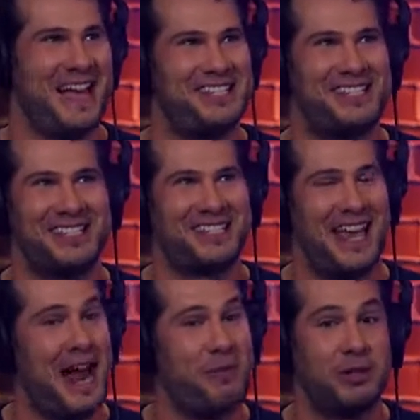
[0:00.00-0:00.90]

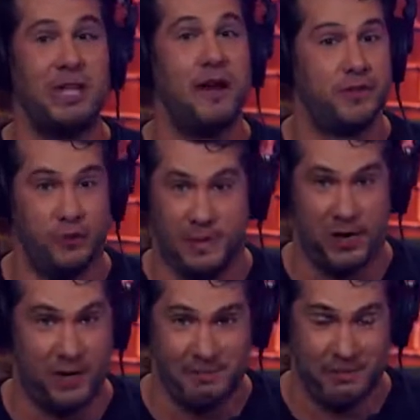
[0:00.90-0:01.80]
I would love to, by
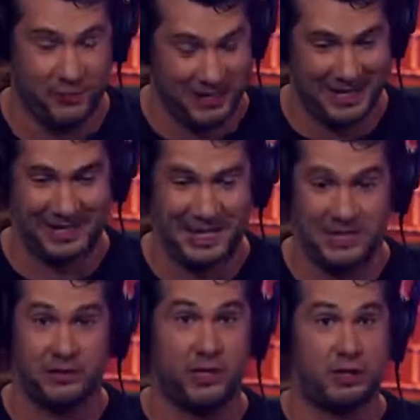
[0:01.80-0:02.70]
the way, before we get into the
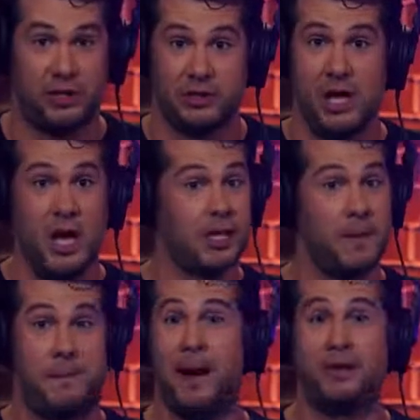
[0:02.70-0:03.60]
details, Young Turks,
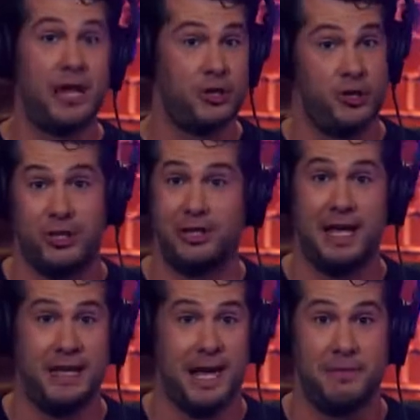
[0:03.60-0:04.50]
compare ledgers
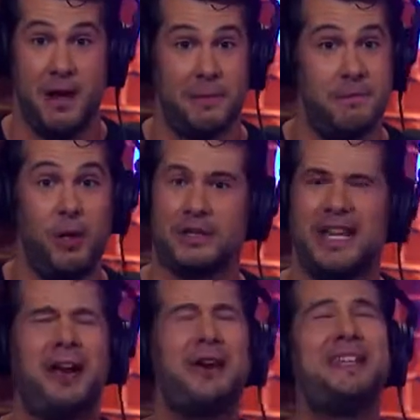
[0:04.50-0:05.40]
and books. I
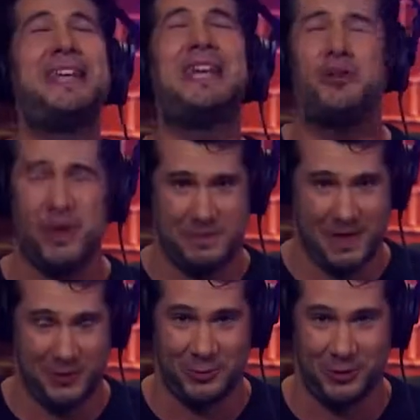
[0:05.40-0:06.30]
guarantee you we
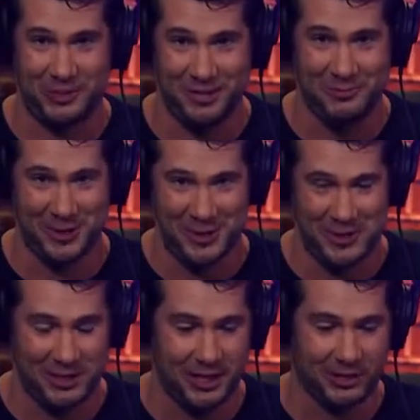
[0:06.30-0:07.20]
pay these workers here more than
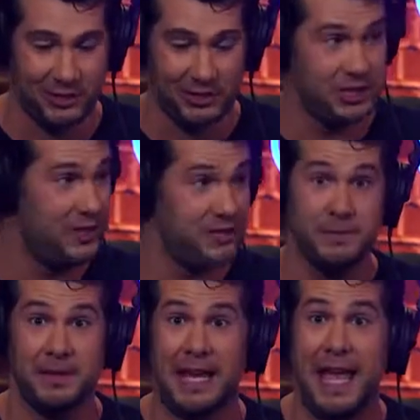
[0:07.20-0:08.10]
you do at the Young Turks because you have
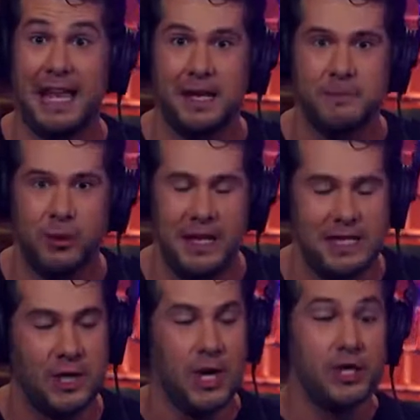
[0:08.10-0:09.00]
something like 80
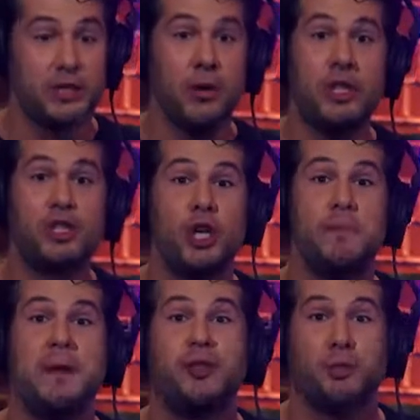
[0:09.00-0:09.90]
employees. So they
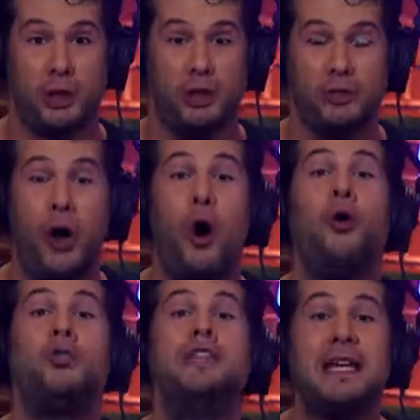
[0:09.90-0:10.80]
should be thrilled.
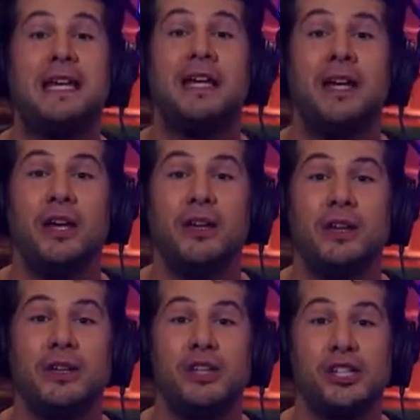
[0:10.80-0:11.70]
Only
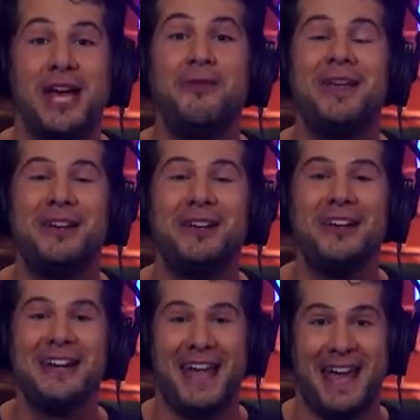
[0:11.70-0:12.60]
Cenk
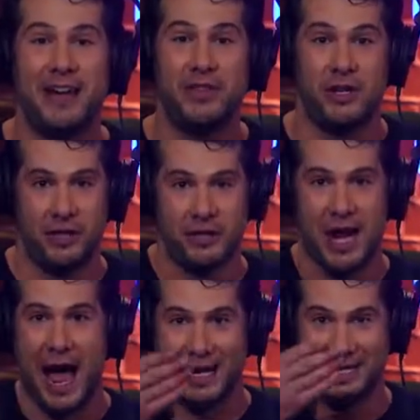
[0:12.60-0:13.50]
Uygur and Anna, they're
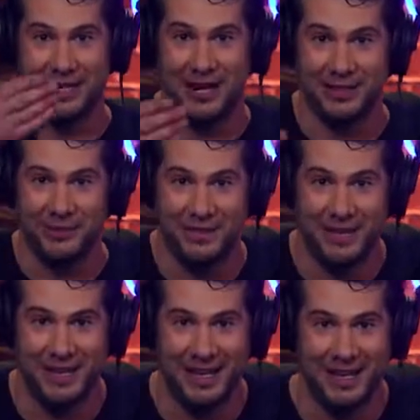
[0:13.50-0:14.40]
not here. I think we have
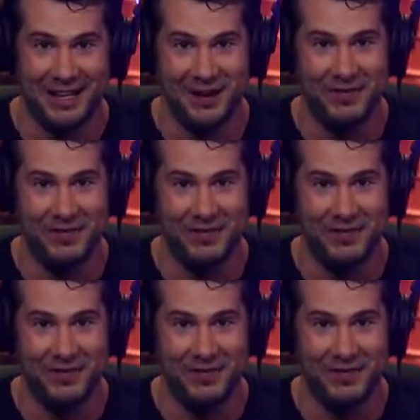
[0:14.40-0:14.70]
an